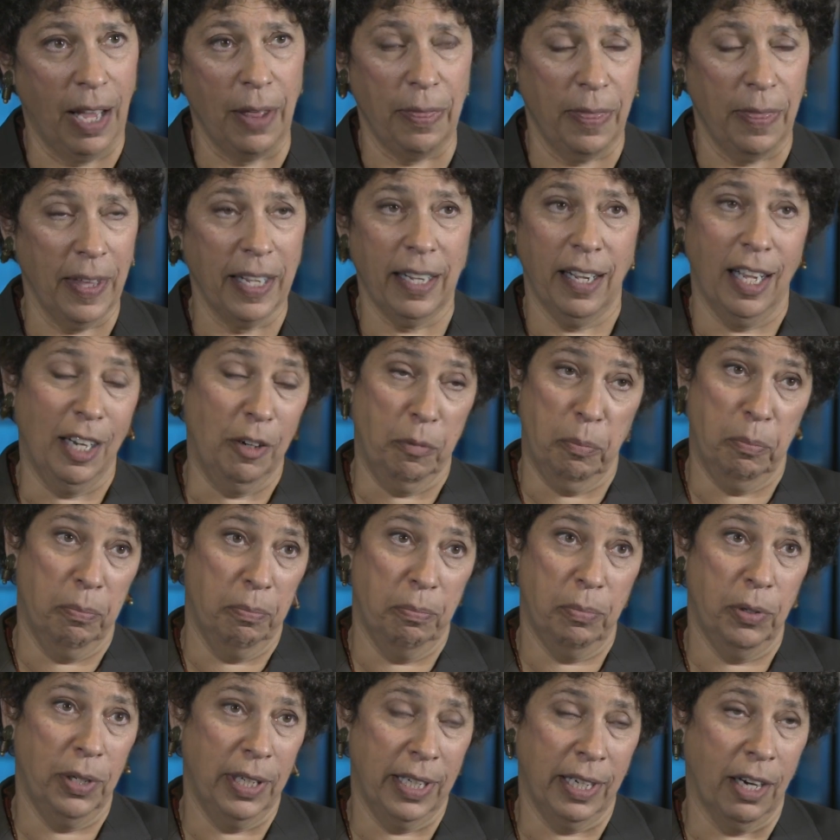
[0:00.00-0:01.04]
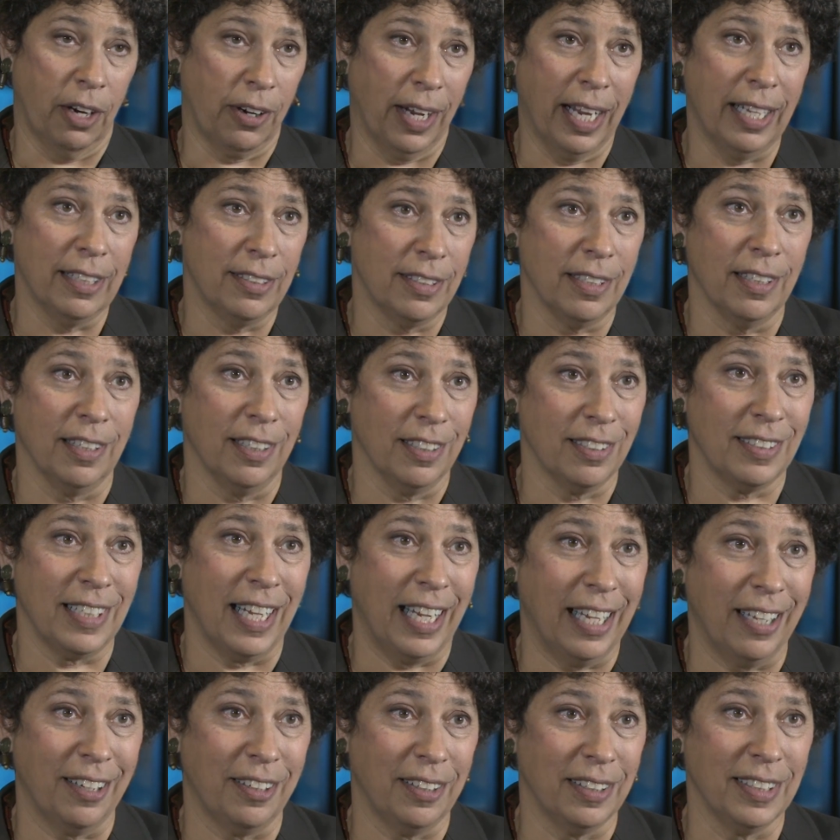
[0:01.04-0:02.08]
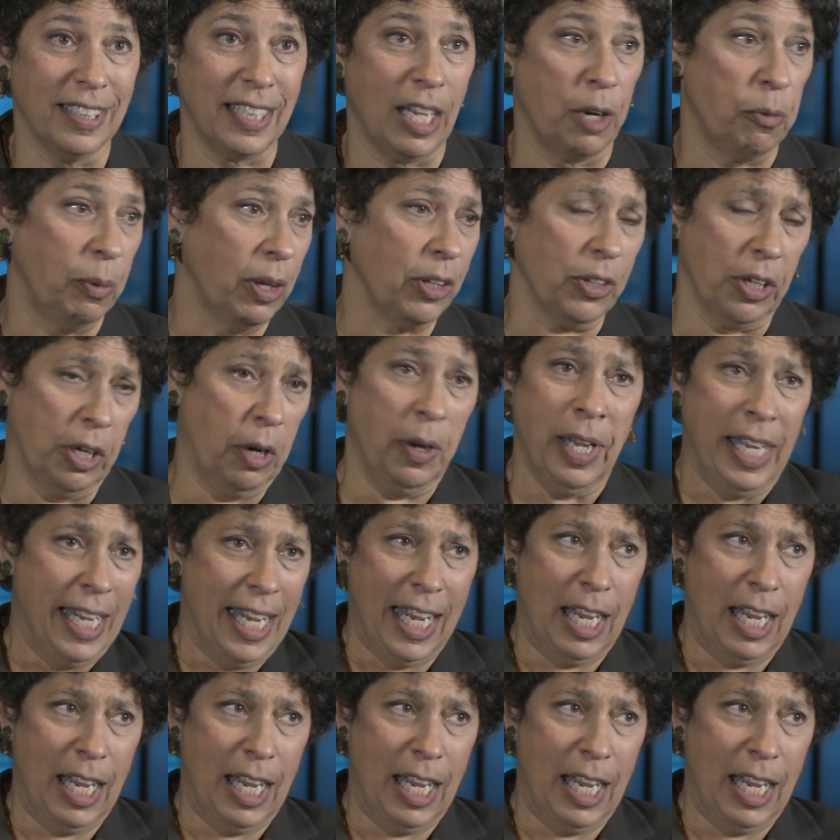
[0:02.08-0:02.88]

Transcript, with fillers: I think kind of putting our heads in the sand and saying, well, you know,